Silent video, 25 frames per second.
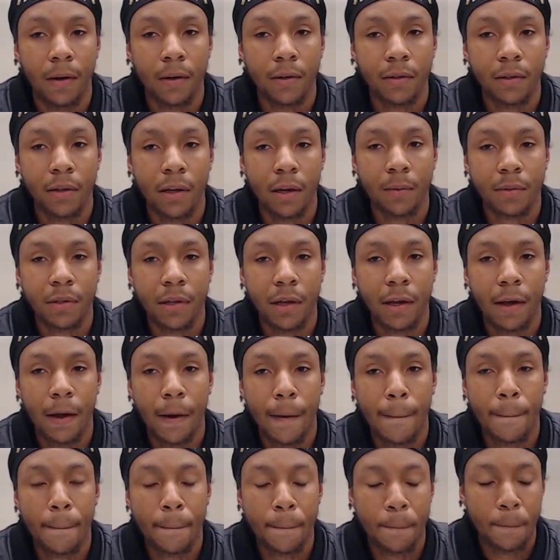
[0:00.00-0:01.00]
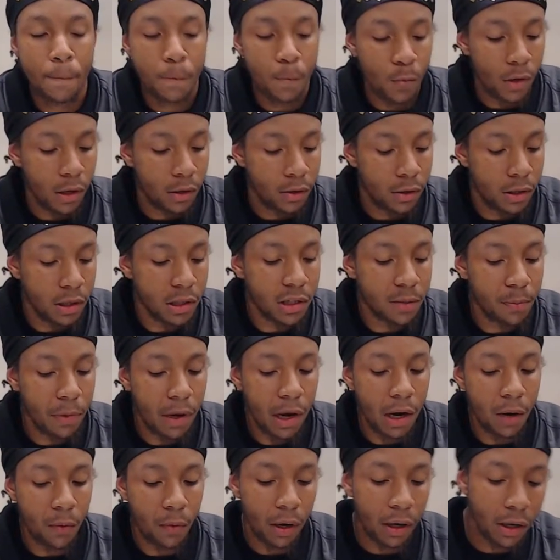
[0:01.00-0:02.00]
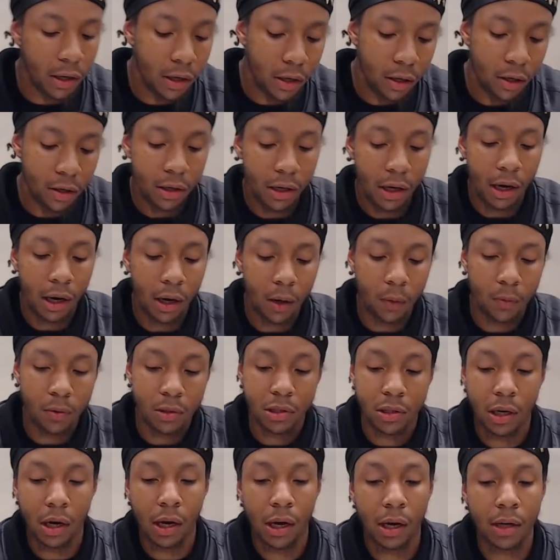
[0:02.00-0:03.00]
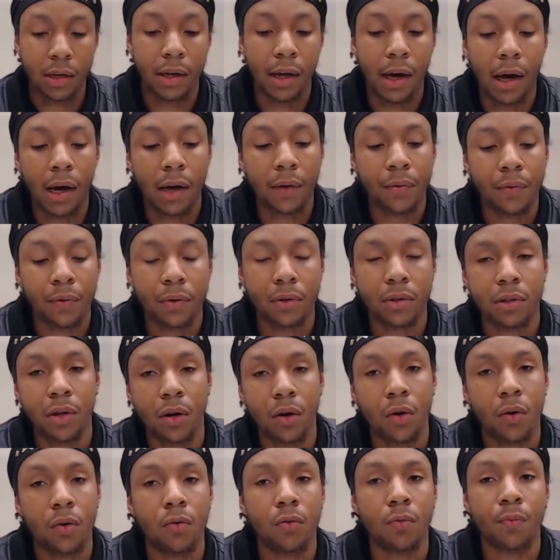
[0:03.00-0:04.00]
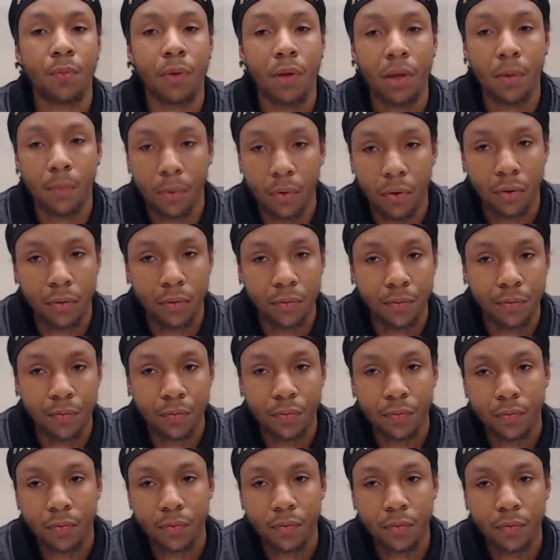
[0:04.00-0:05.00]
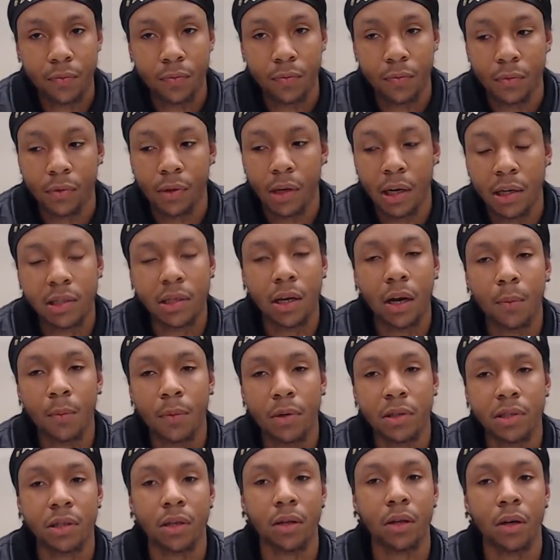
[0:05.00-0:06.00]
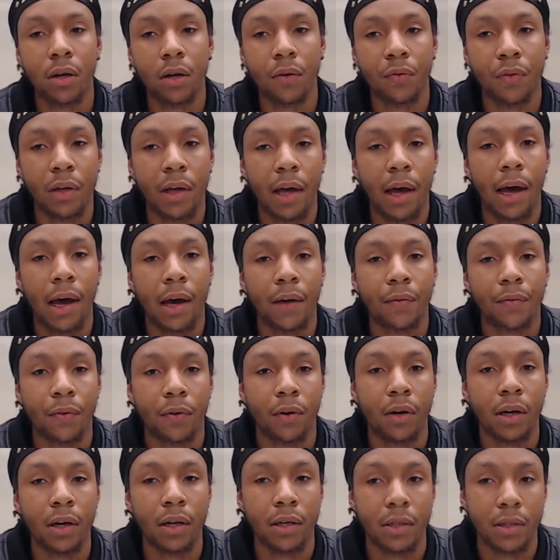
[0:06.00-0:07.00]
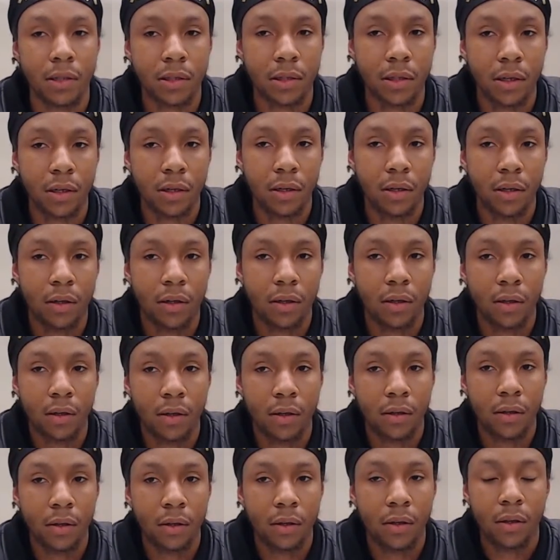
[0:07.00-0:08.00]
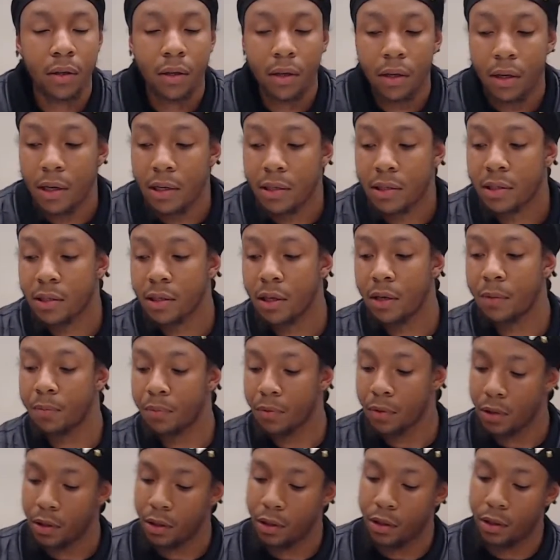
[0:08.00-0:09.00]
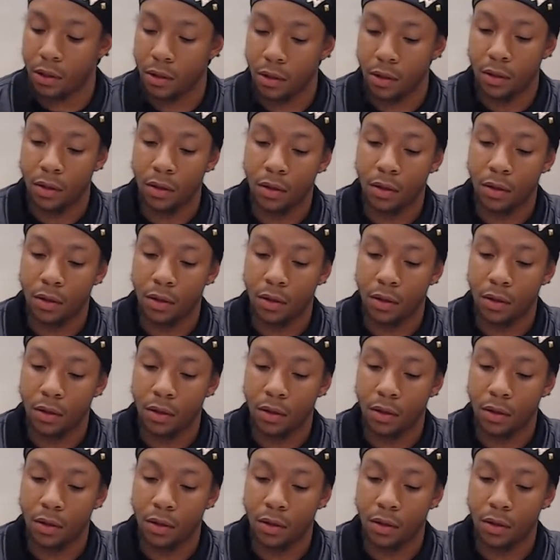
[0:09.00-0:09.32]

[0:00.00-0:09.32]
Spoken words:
See what I'm saying? This man right here, Yahushua, died for his own people. That's how much love he had for us. He simply